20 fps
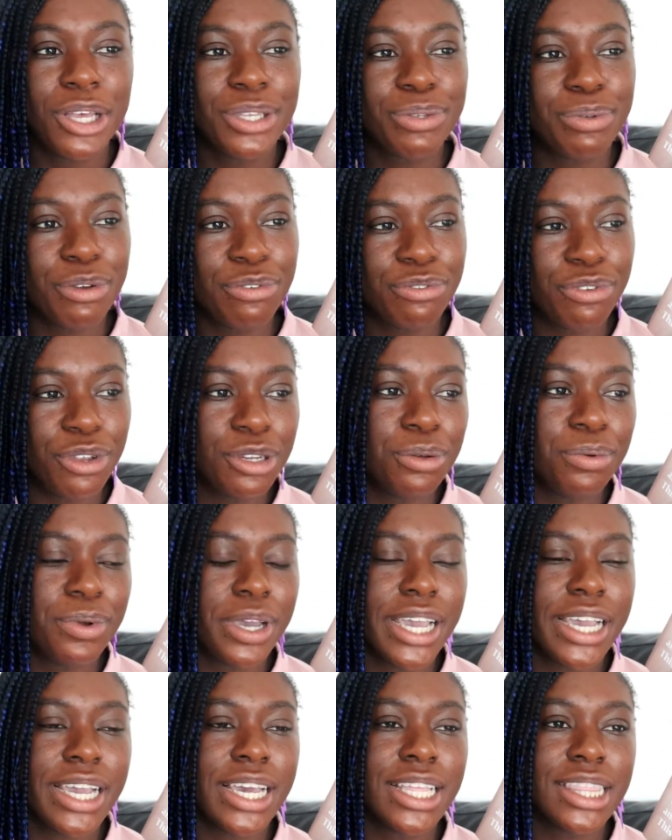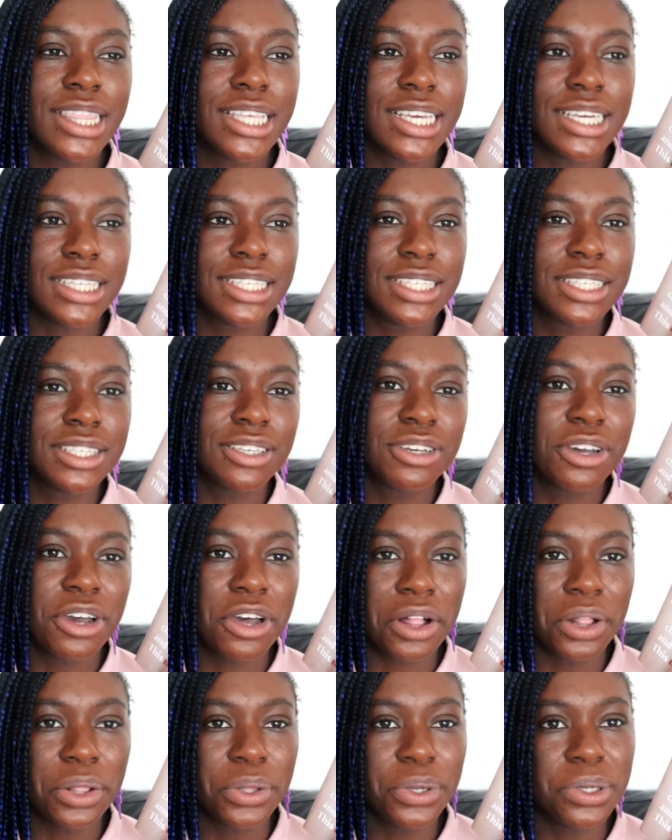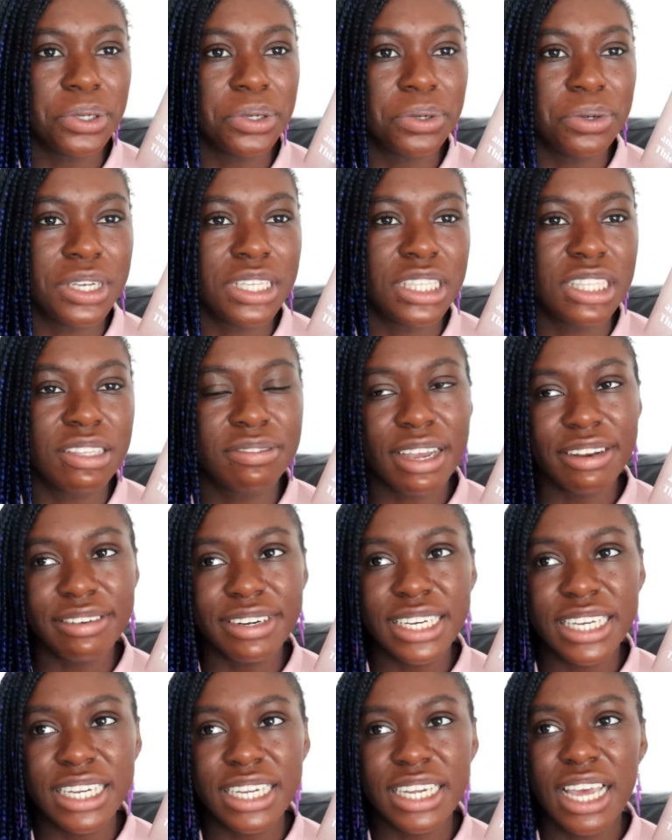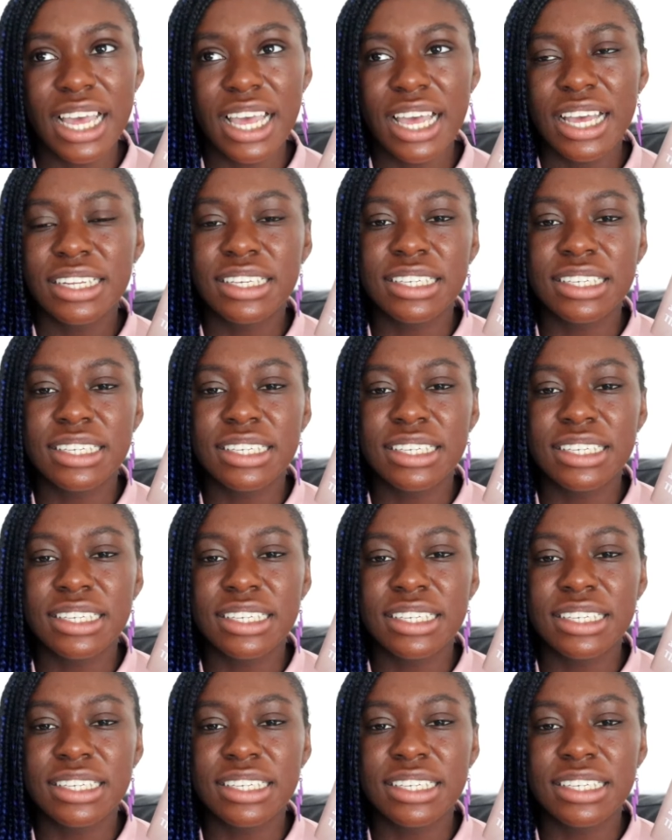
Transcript: So we're following this girl who is very